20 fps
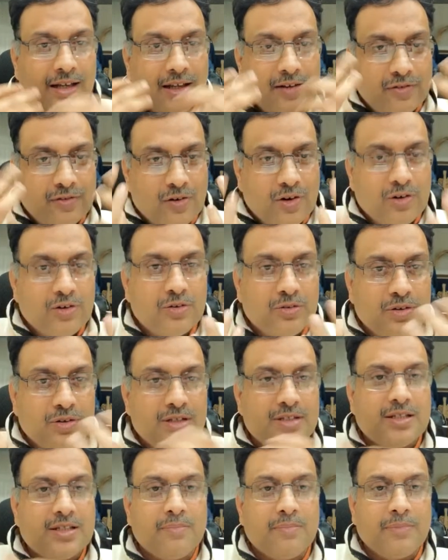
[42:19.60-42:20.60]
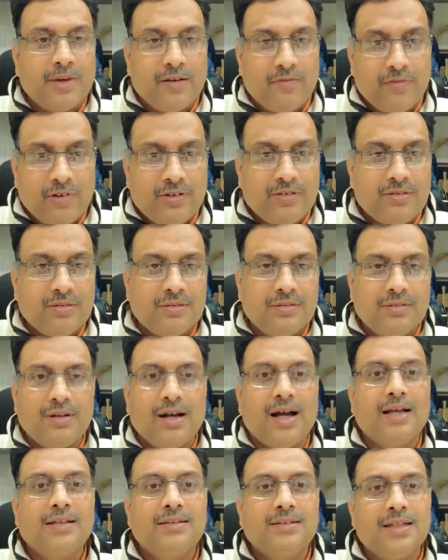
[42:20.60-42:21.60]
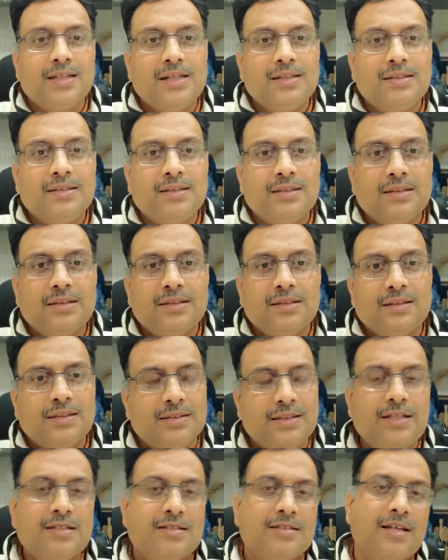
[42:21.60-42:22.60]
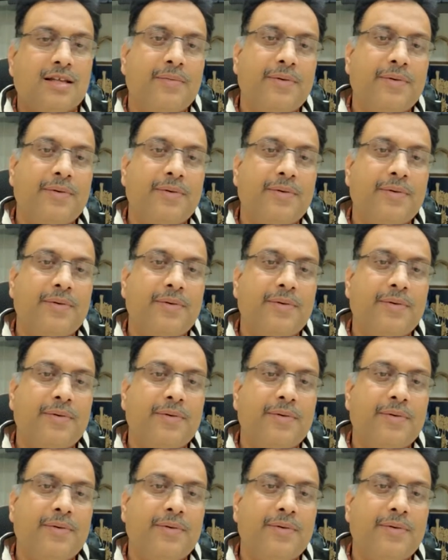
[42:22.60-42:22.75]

If you want to do it some in vitro assays, yes.